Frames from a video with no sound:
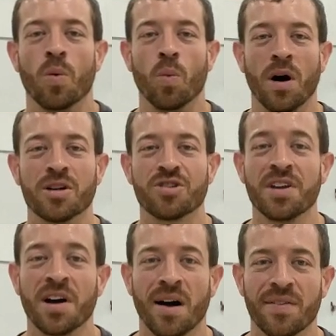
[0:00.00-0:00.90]
Watch
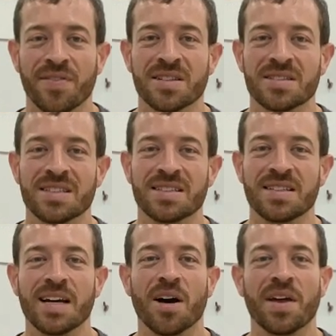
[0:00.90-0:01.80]
the offense and
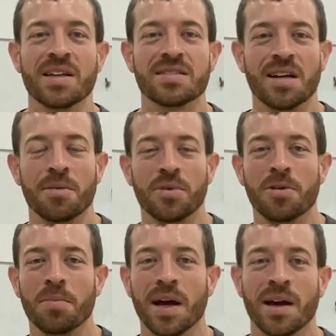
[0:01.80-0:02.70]
see how they set up
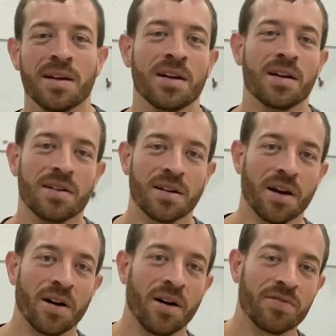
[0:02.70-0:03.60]
their man to
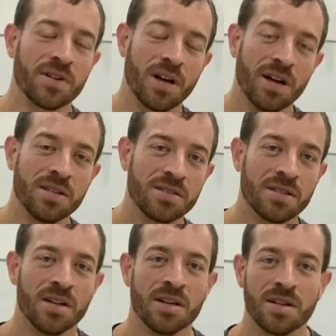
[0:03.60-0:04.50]
cut off cuts,
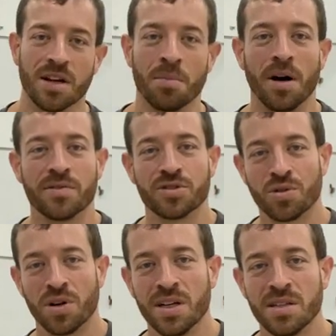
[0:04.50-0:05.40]
to come off
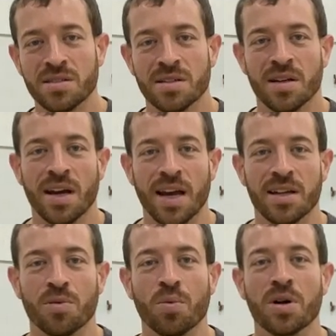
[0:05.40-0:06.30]
screens,
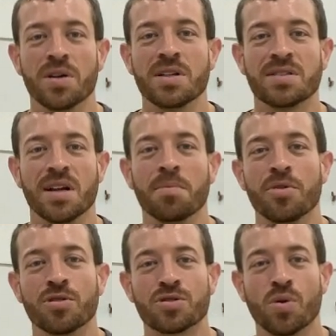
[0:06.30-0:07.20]
and to really set up
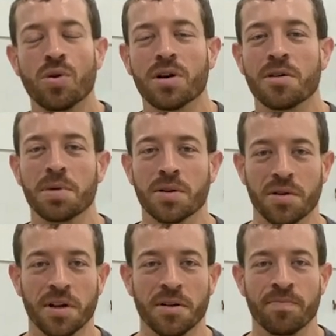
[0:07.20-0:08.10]
their scoring
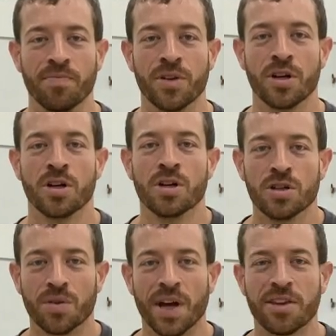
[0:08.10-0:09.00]
ability.
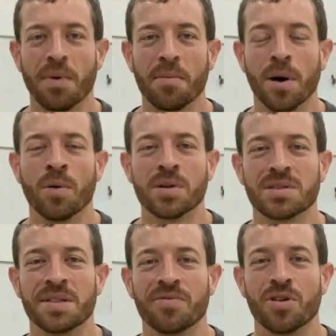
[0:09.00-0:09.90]
So that's my bonus
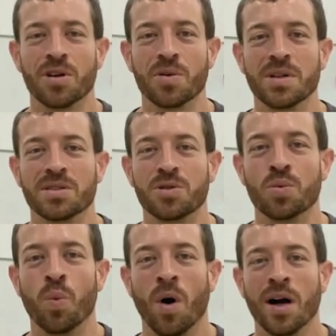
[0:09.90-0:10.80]
tip for you, is to
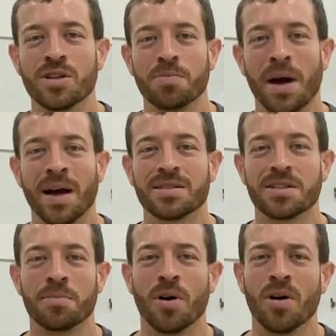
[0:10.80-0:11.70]
watch
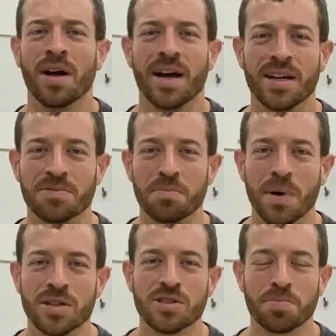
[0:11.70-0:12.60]
basketball as
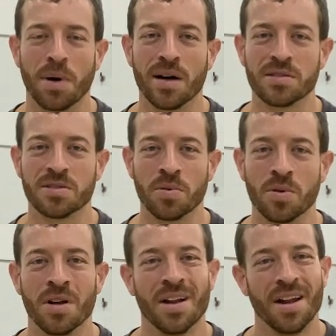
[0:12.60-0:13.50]
much as
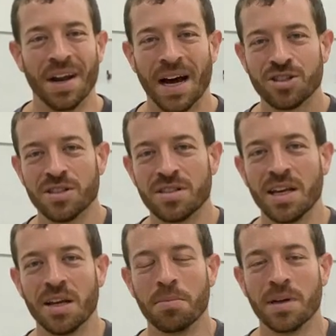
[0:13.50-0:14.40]
possible, not just
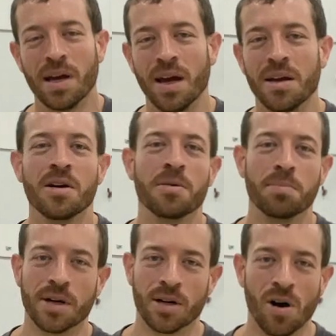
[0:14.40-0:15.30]
the NBA,
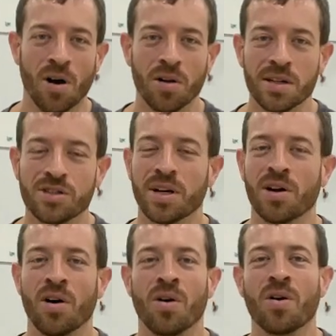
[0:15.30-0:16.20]
but college at
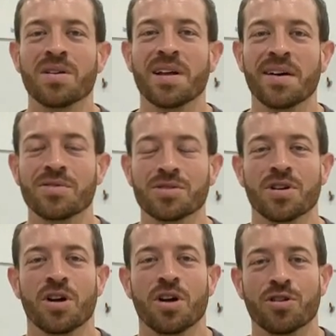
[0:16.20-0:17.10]
all levels.
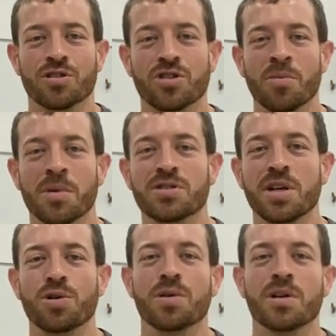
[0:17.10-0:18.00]
There's so much
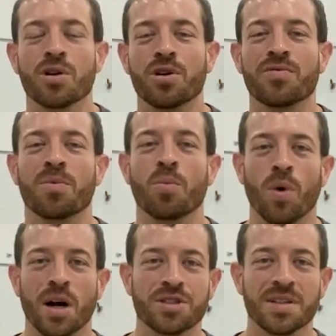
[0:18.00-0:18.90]
that you can learn from
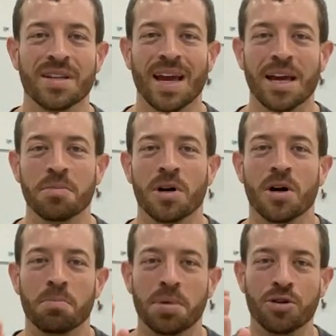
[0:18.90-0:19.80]
watching the game,
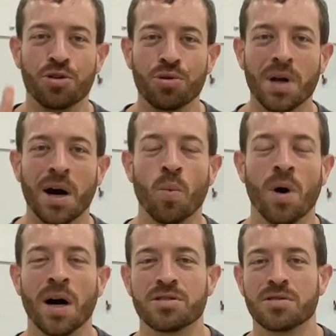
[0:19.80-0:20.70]
but do not
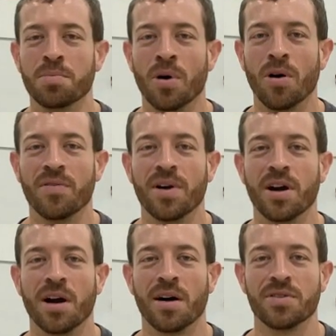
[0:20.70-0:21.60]
watch the ball
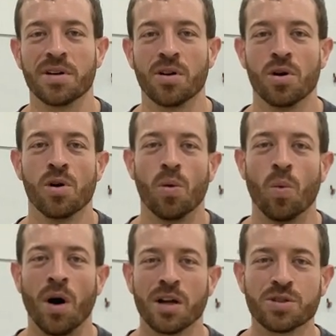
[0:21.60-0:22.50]
very often.
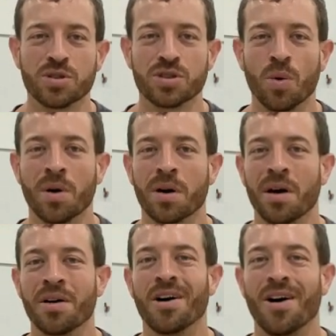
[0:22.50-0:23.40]
Watch what's going
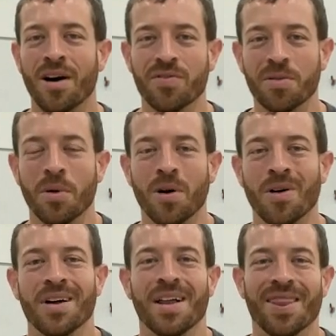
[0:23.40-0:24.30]
on off the
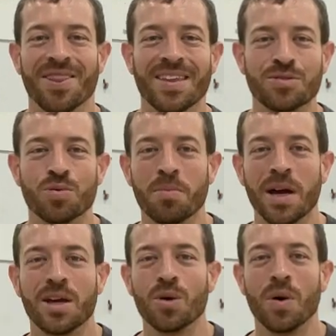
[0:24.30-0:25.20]
ball. This will
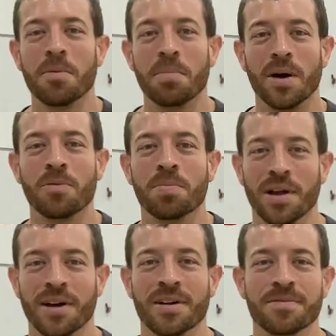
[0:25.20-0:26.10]
make you a better
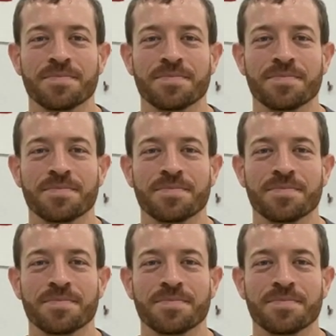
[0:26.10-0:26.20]
player.